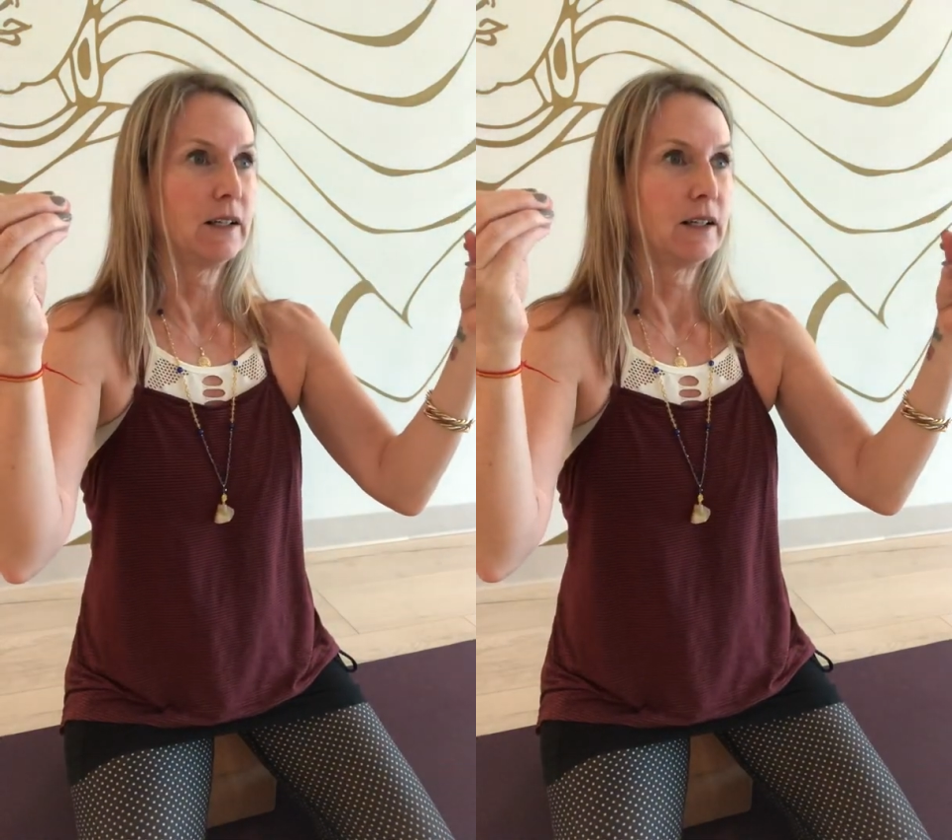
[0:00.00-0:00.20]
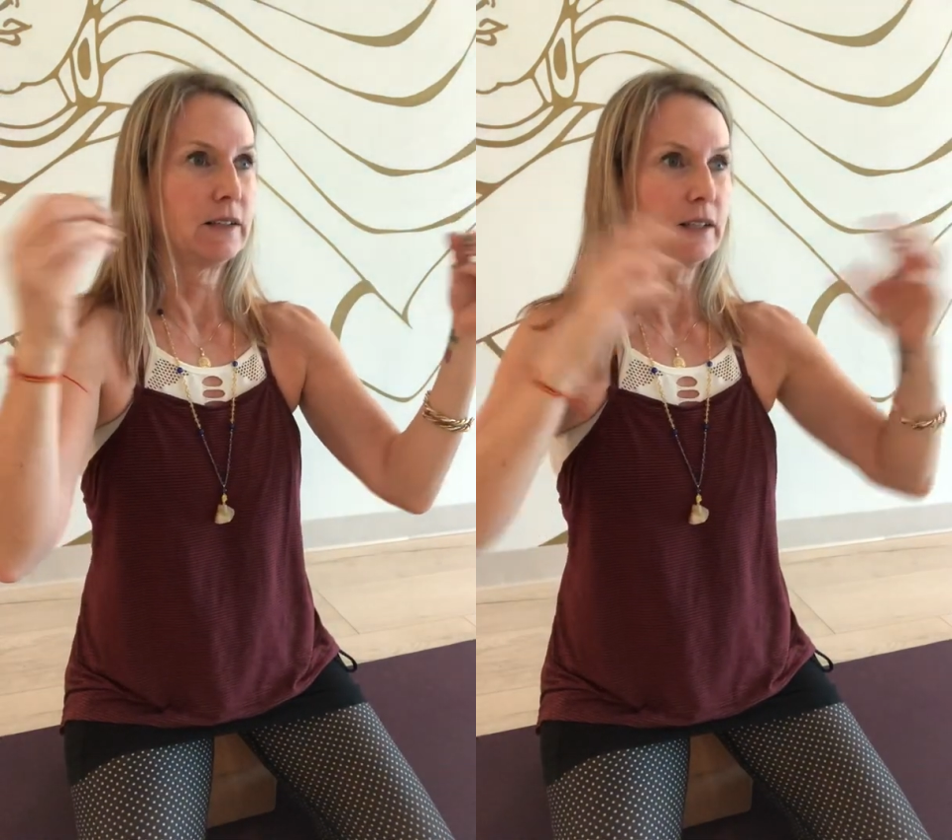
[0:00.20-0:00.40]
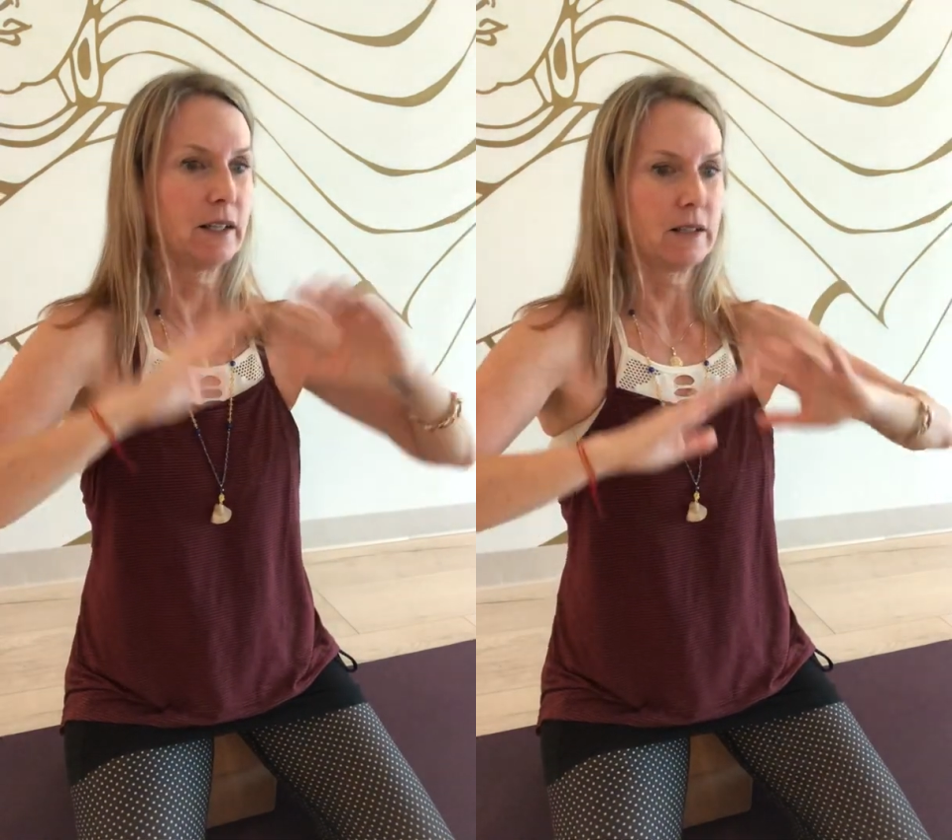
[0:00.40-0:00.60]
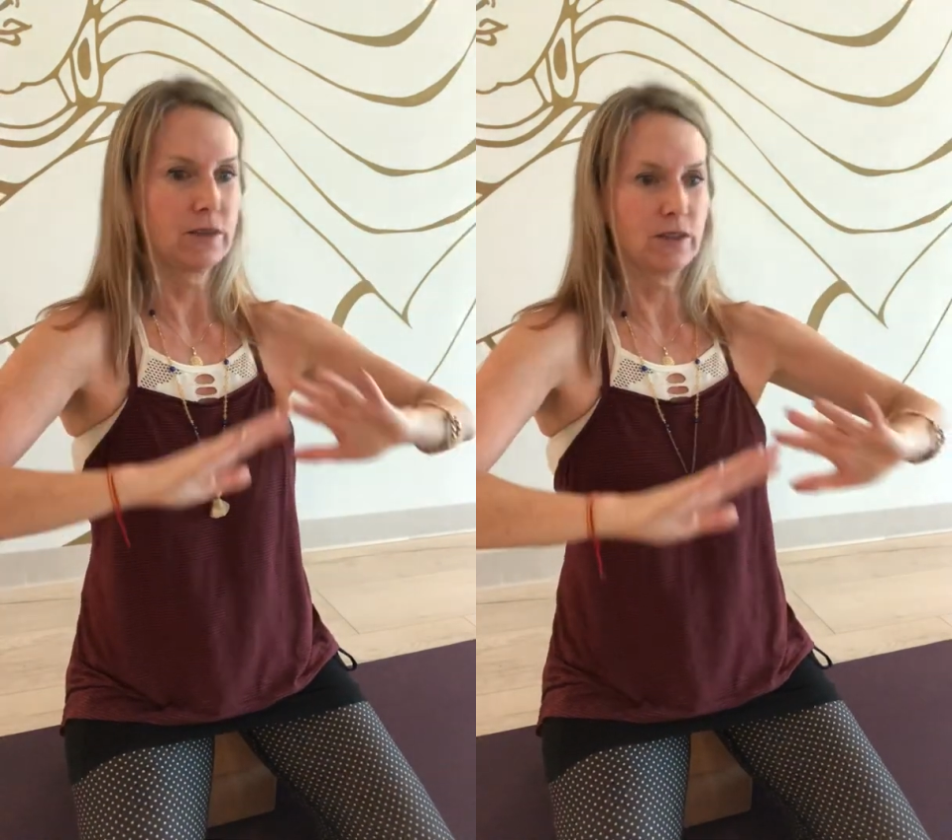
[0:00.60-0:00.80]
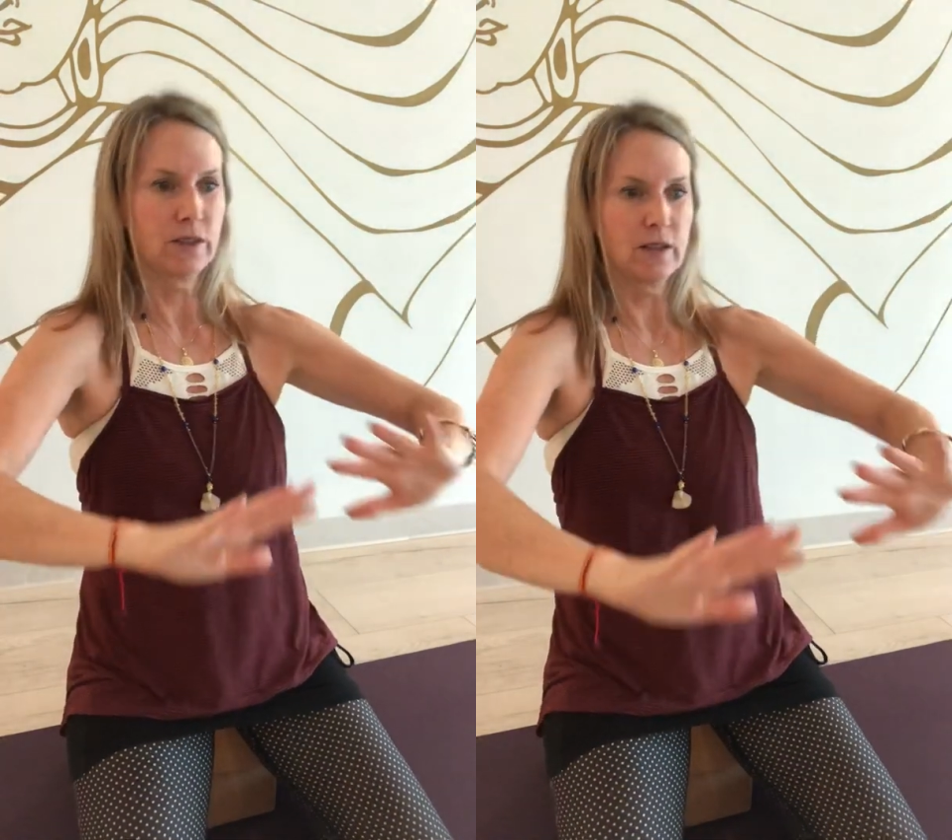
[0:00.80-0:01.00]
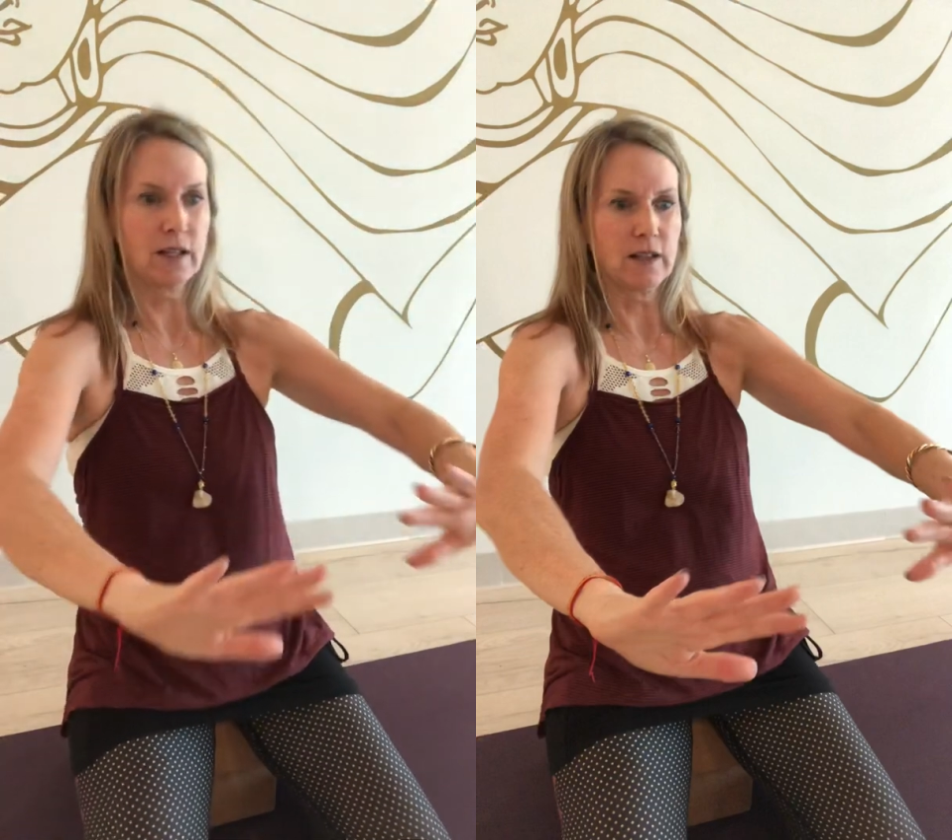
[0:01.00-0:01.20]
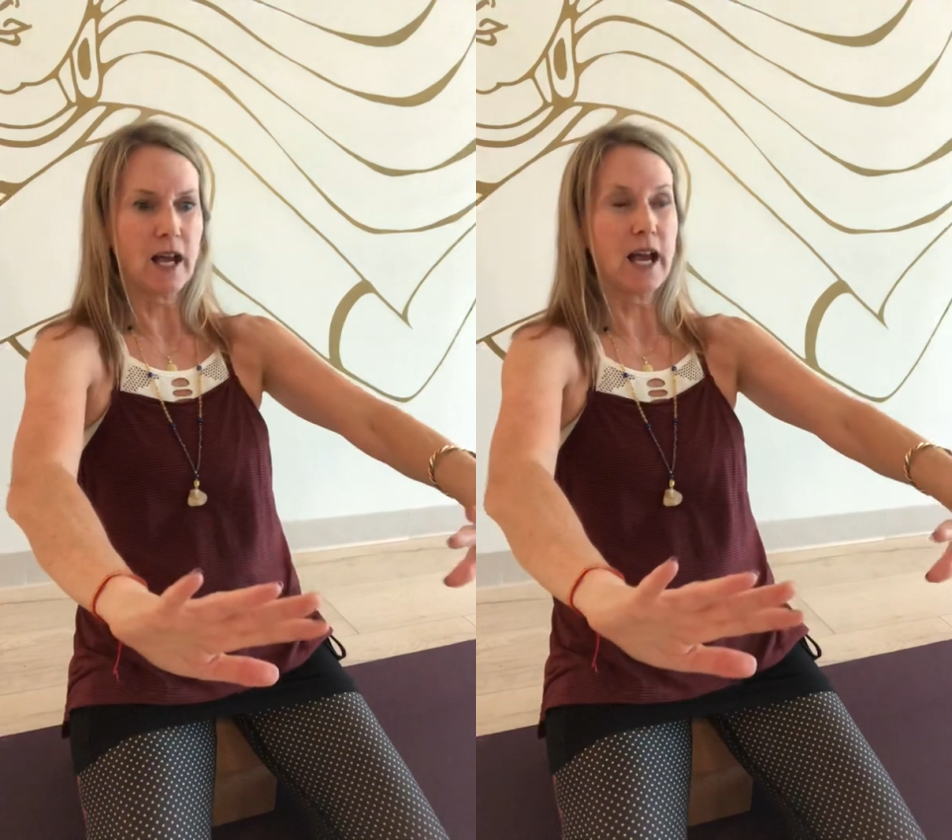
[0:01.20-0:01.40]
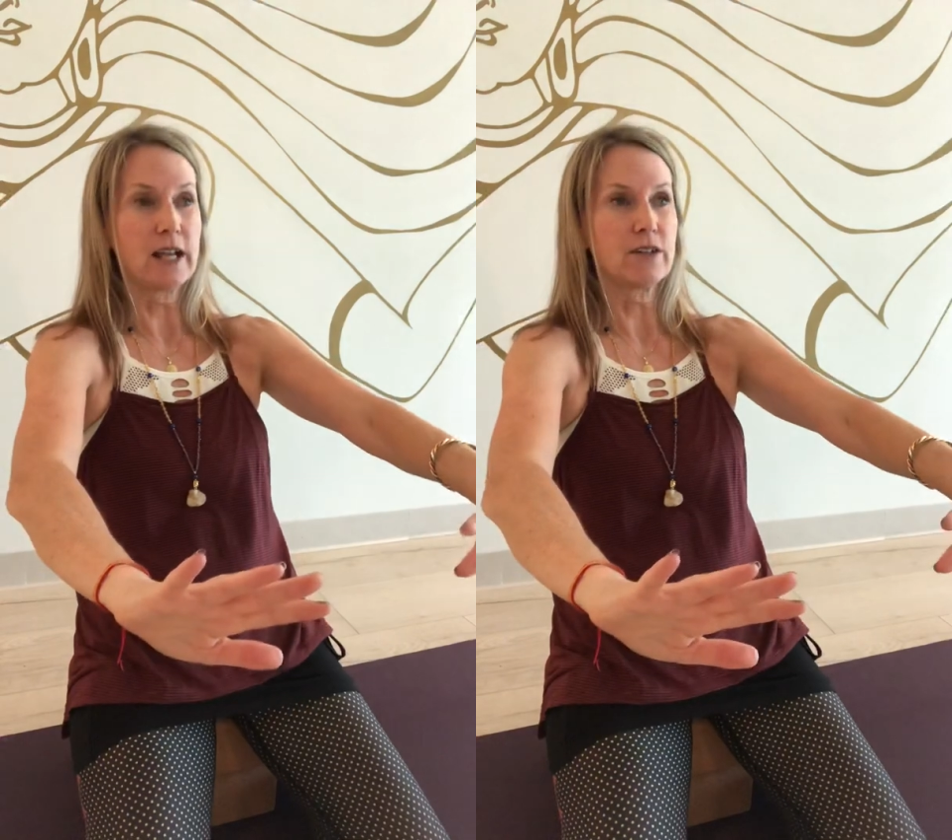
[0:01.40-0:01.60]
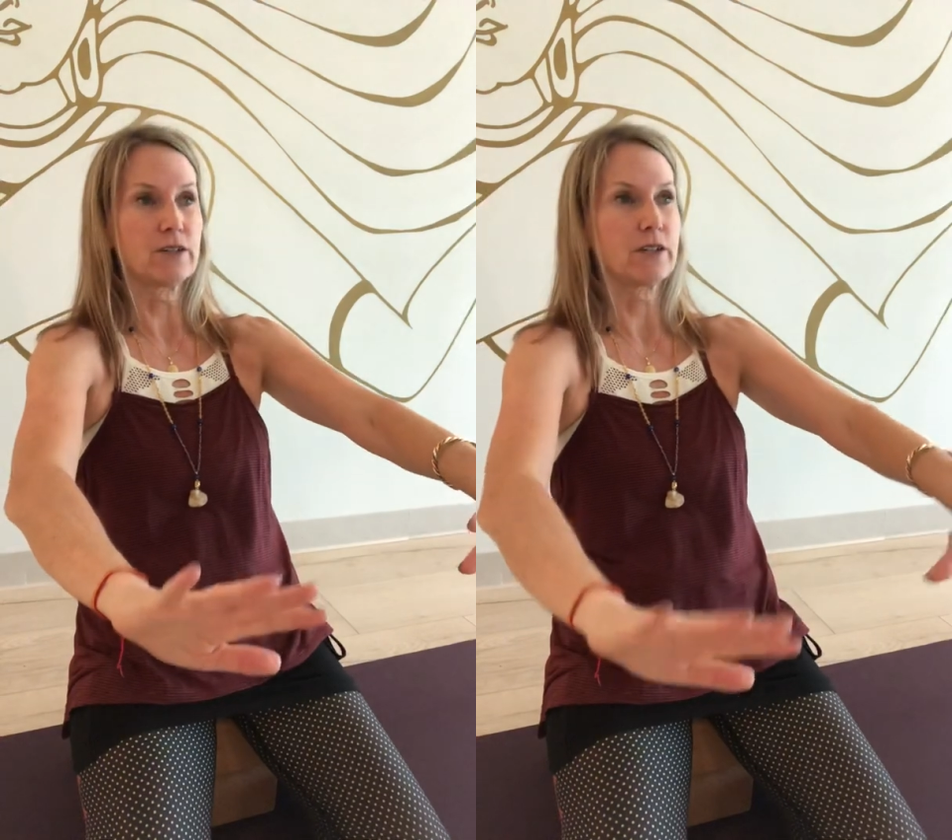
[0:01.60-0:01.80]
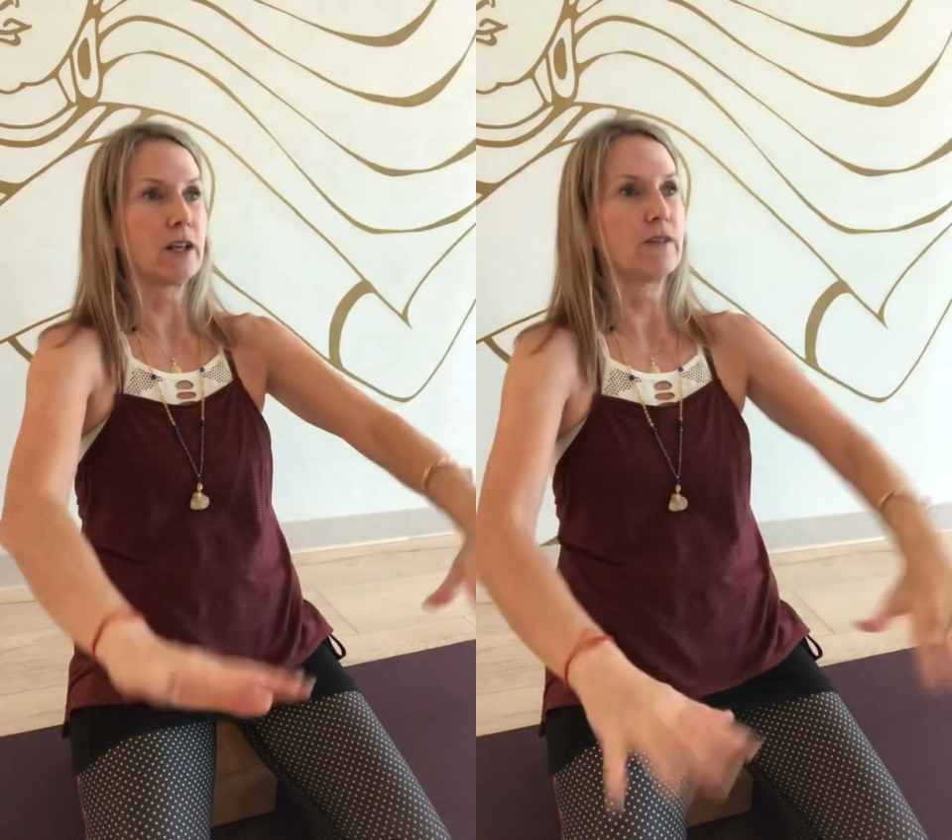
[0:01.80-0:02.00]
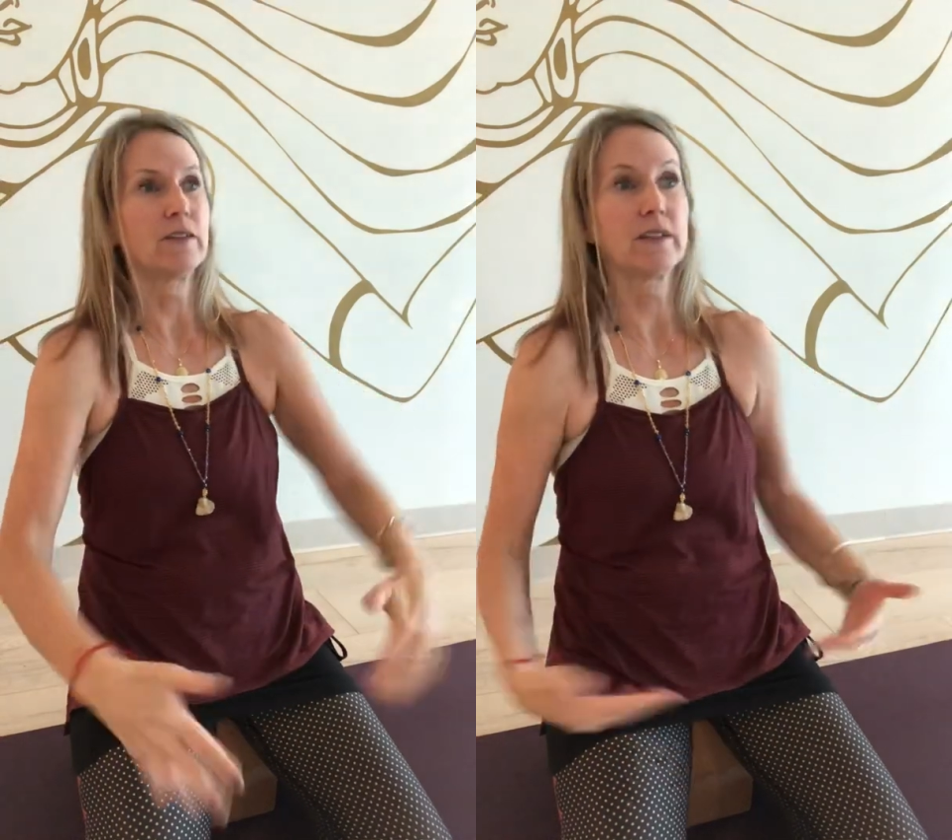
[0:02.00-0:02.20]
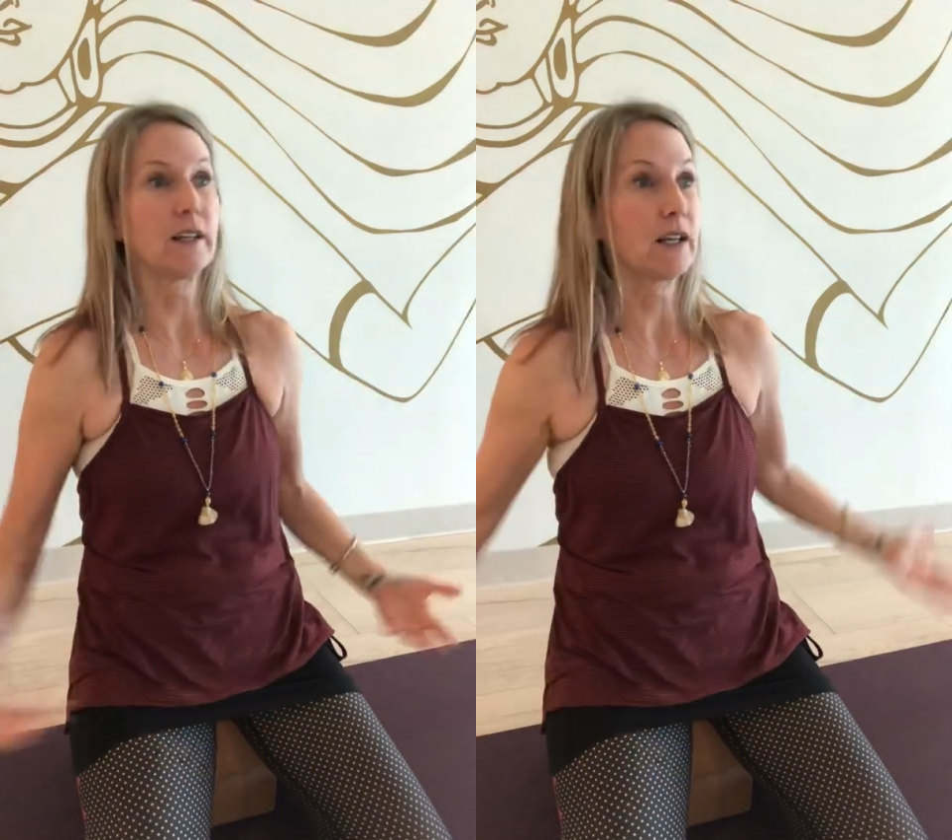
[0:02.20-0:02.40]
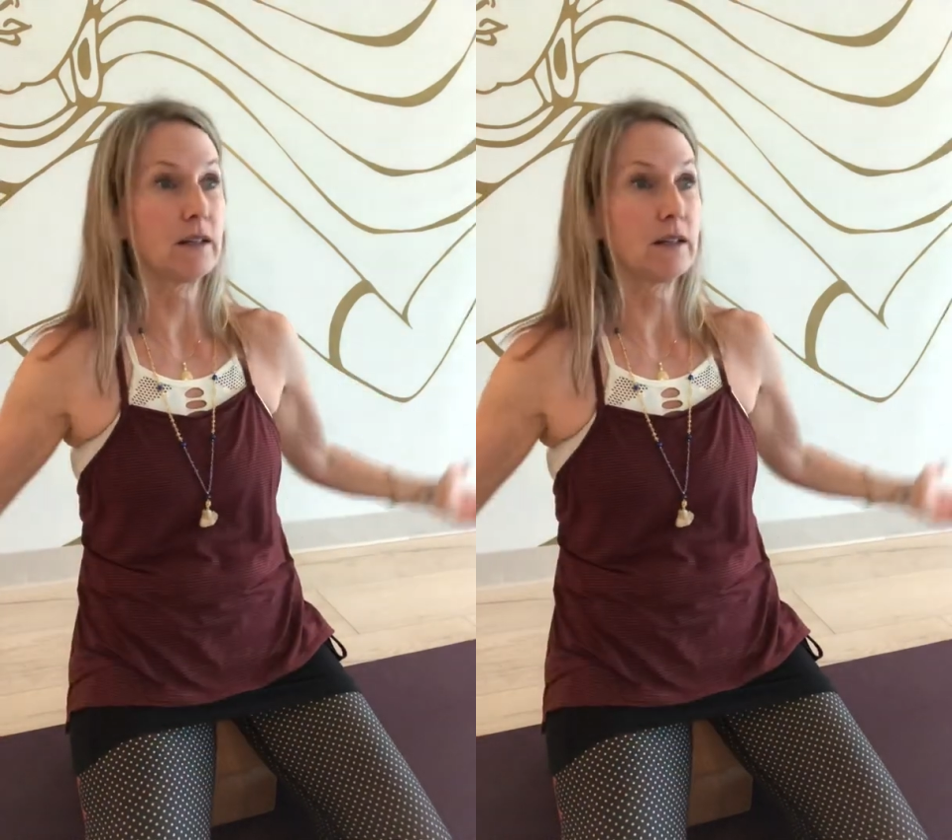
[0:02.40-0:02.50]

And then it's just like the higher self is like,